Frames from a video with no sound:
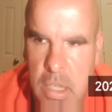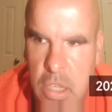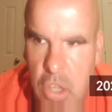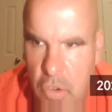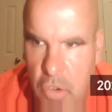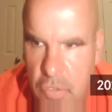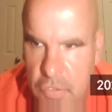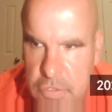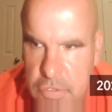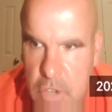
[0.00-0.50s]

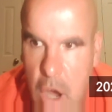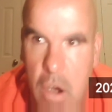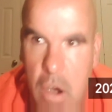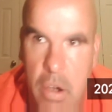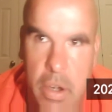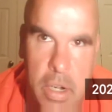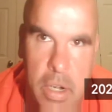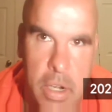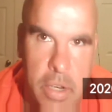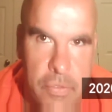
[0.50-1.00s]

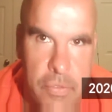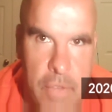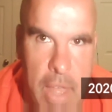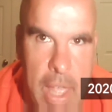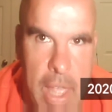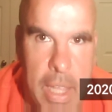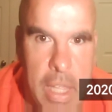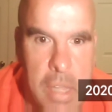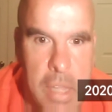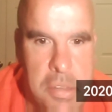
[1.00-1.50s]
Florida and
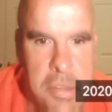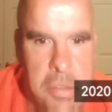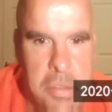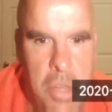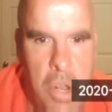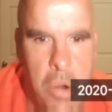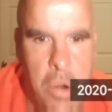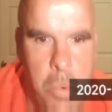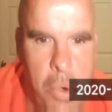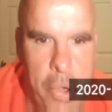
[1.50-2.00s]
Vegas,
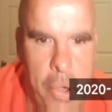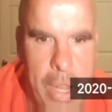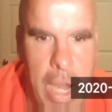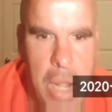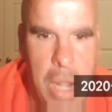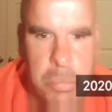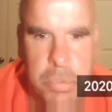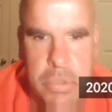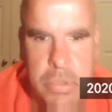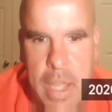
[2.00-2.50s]
working
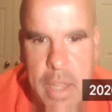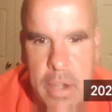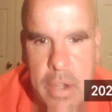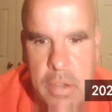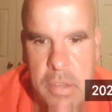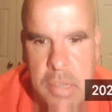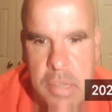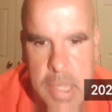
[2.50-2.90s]
out players.